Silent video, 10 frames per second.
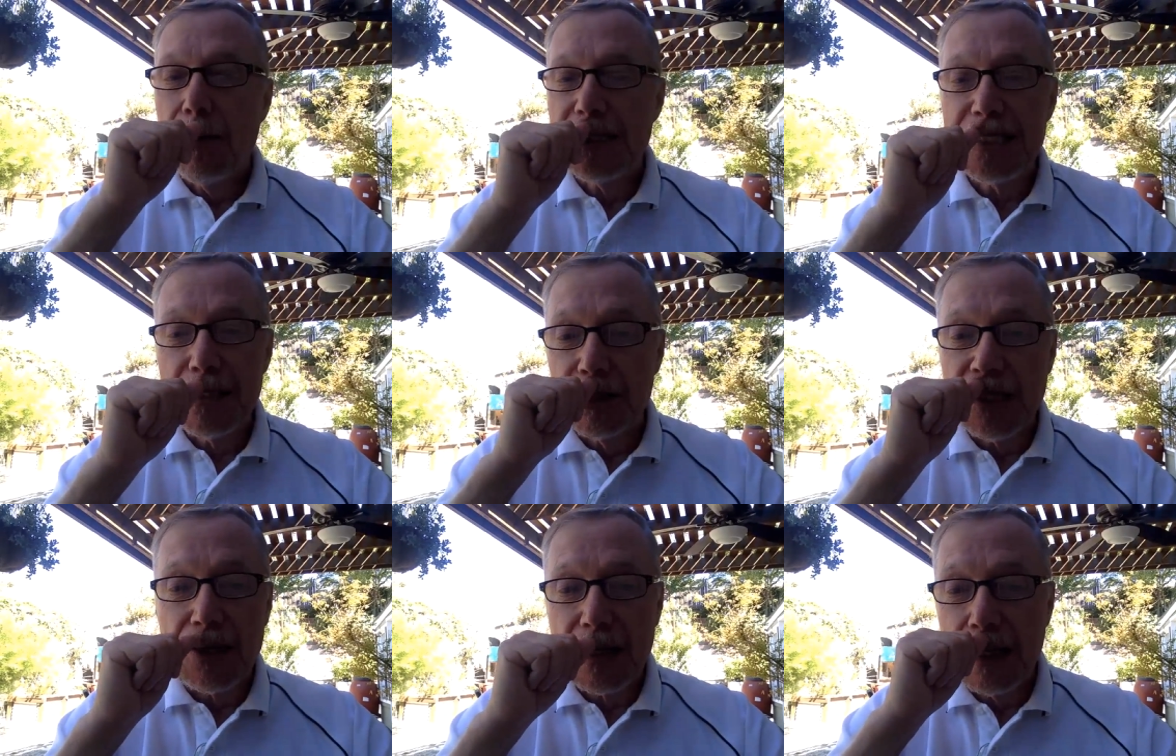was still
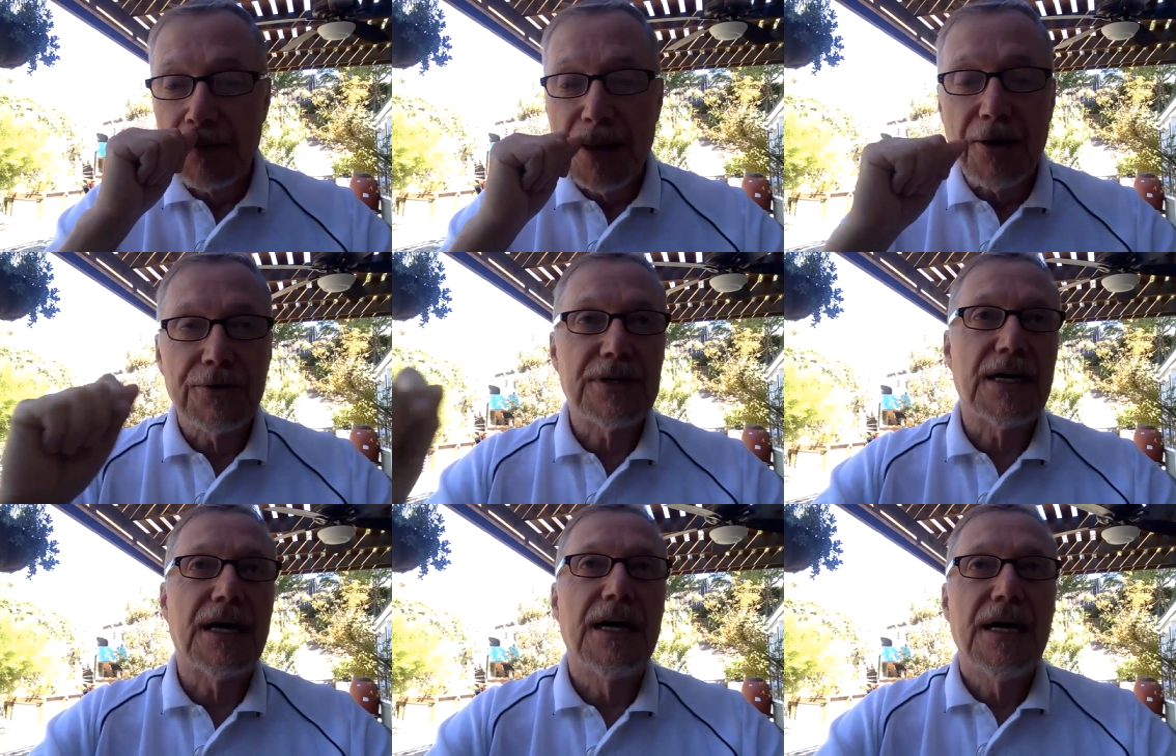talking about
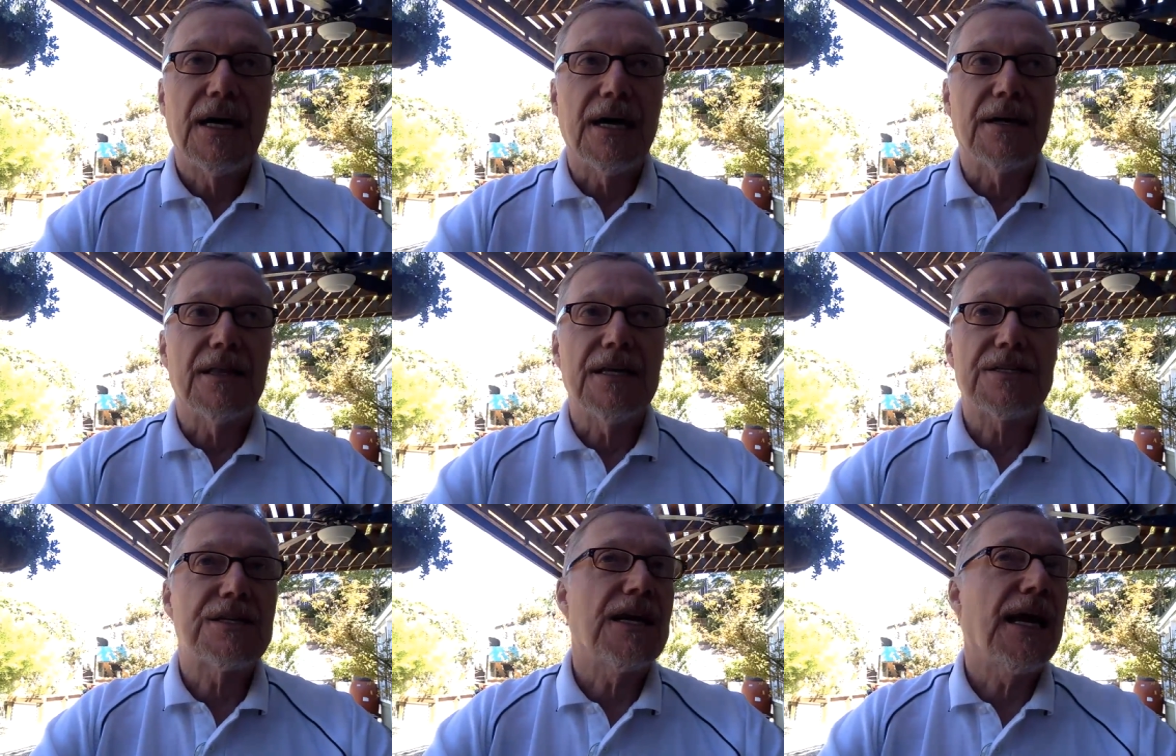uh, uh,
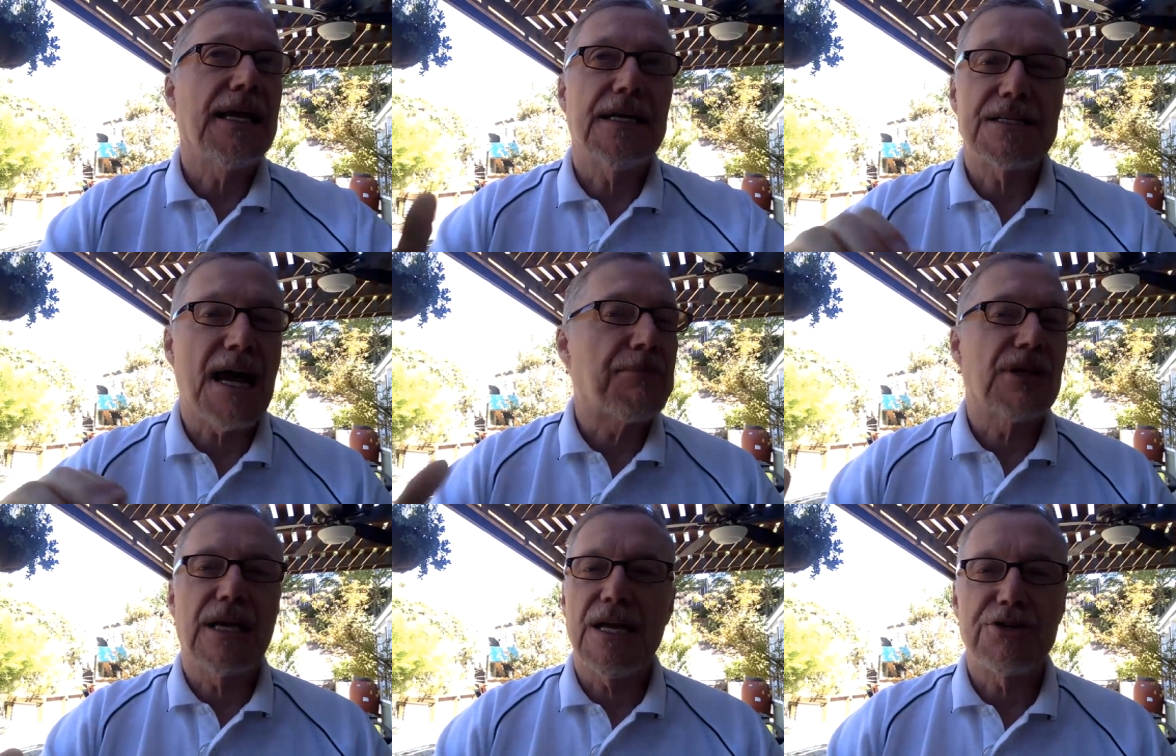this and its
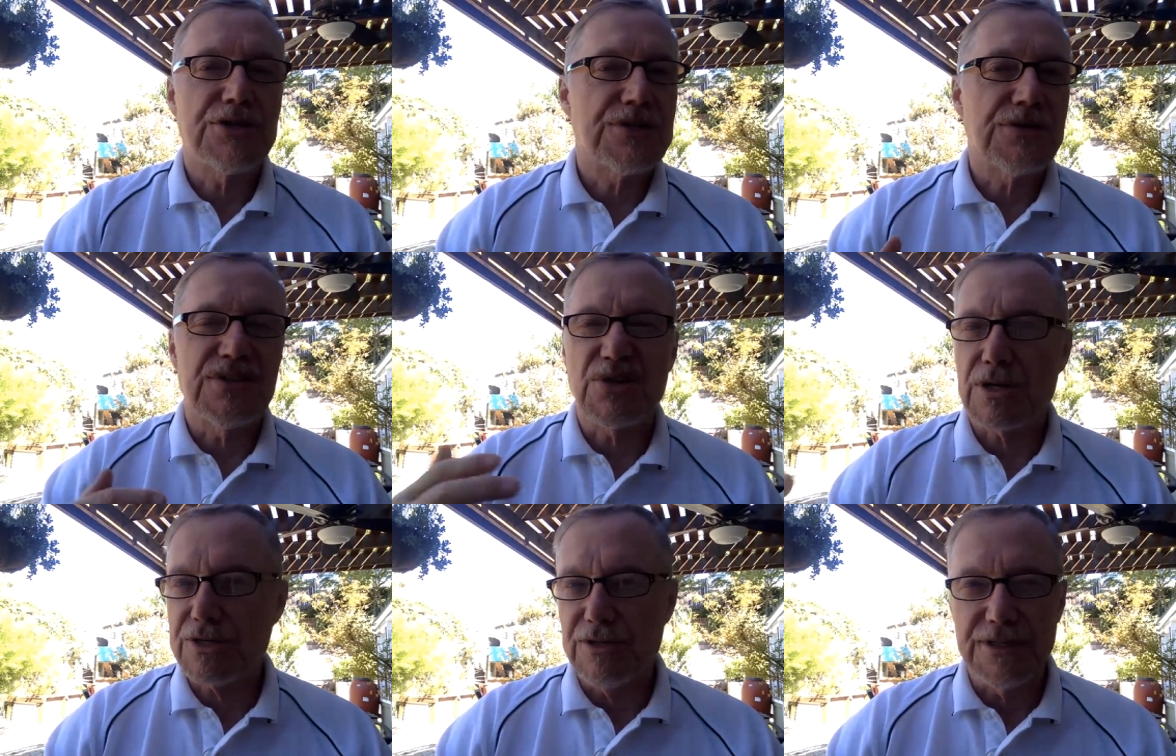applications to
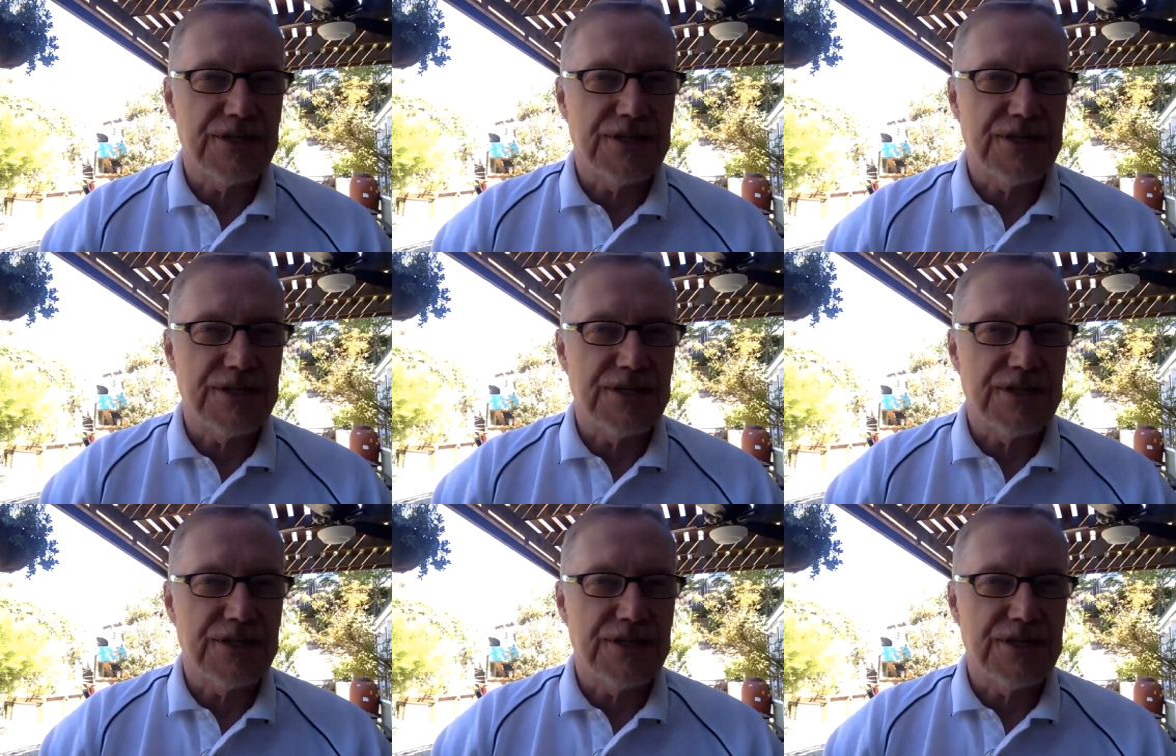instructional